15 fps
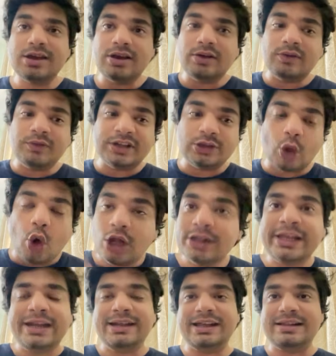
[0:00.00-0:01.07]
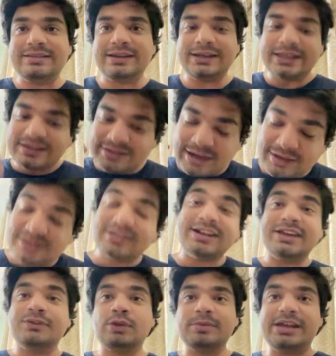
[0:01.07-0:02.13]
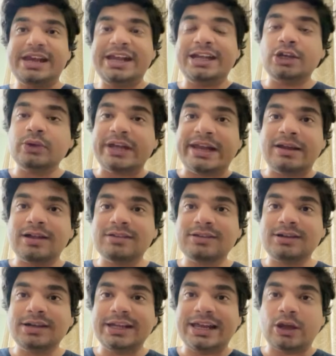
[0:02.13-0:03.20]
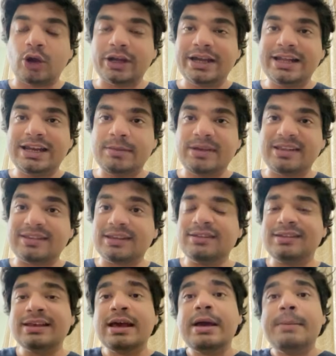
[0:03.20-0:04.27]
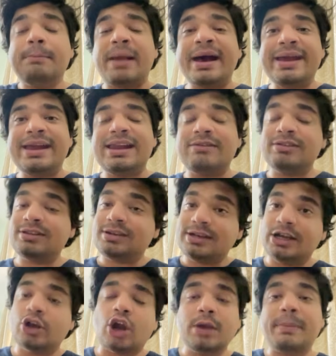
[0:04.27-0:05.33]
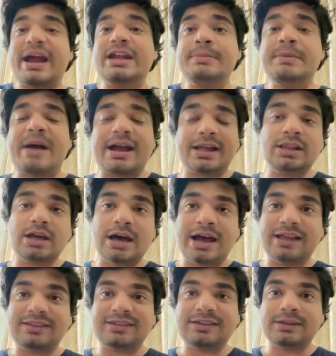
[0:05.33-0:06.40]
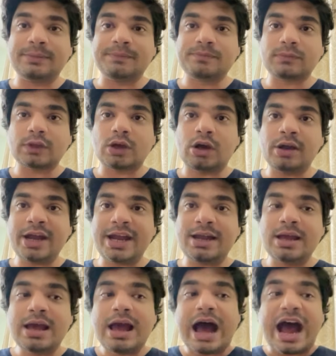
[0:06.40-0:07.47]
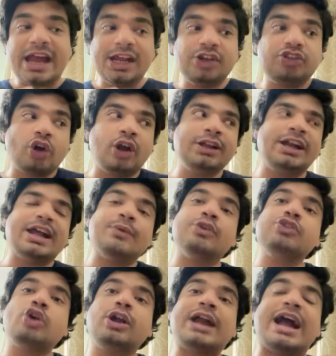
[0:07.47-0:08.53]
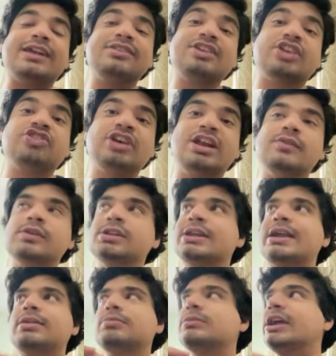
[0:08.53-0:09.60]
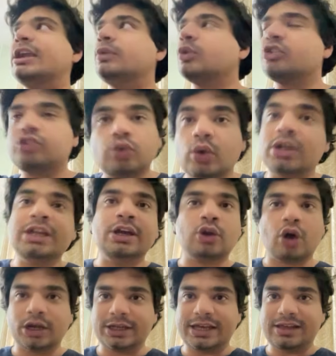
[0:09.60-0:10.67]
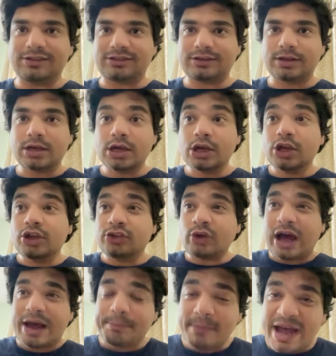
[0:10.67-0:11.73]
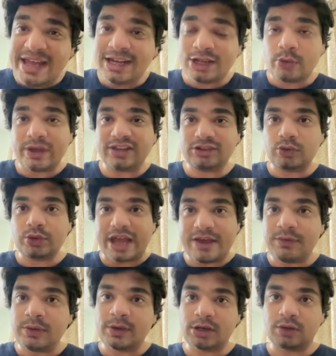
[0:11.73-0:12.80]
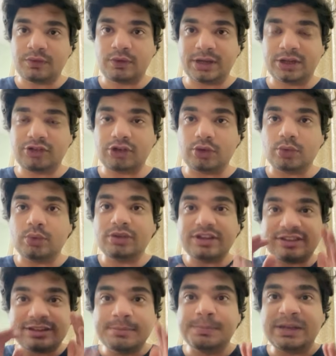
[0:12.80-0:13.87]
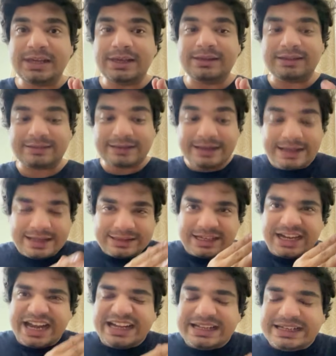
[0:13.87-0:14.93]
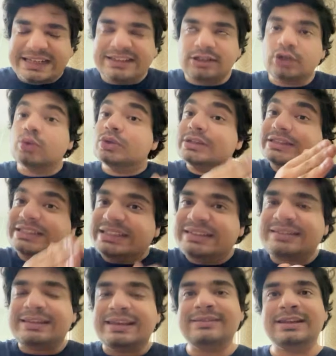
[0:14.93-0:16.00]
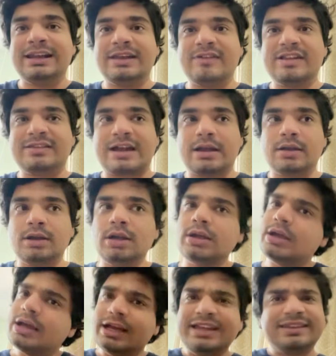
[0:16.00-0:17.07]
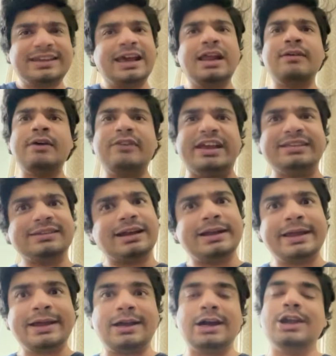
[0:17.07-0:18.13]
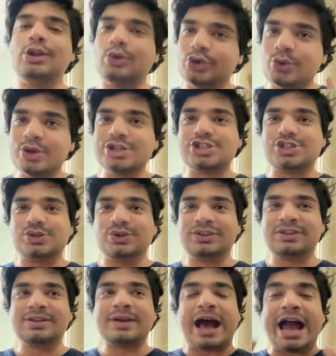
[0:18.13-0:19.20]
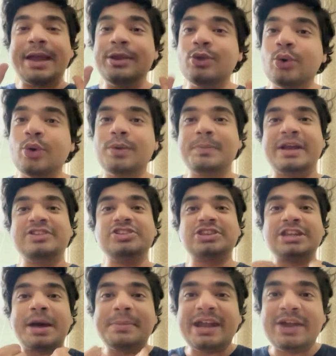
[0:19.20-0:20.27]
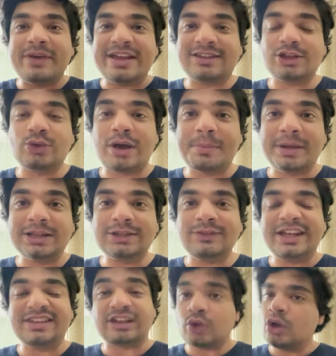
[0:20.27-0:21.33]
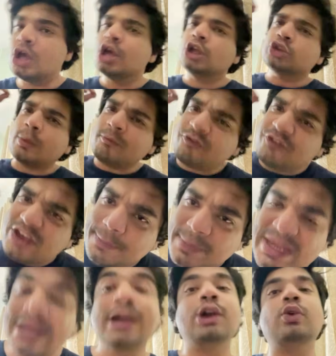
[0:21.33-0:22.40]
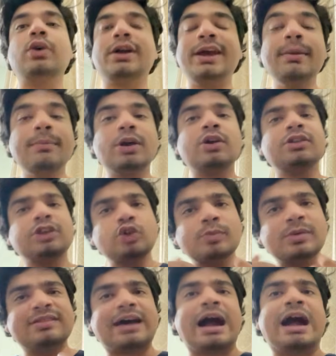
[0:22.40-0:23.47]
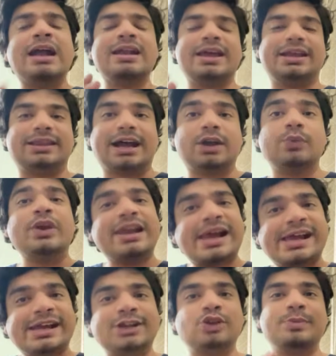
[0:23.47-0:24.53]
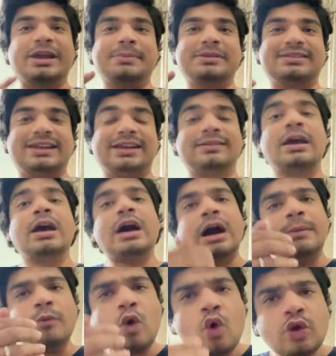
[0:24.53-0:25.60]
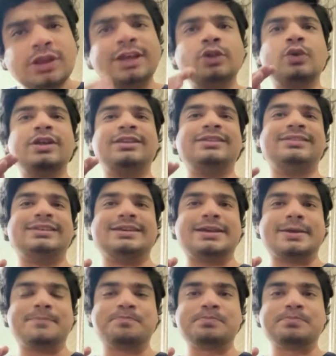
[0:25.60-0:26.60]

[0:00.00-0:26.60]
with all the intensity, started studying from 8 to 10 hours in a day on a daily basis, my 11th did not bite me back in the ass. All right. I ensured that I was not at such a level that it was totally a gone case. So my request to everyone of you simply is that at least do these things in 11th standard. Iske alawa waste karna hai, kar lo, no issues. I know, main jitna bhi advice karunga, mat waste karo. Tum phir bhi karoge, because humans are like that. We like to make mistakes. Hum hote hi thode se seekhe.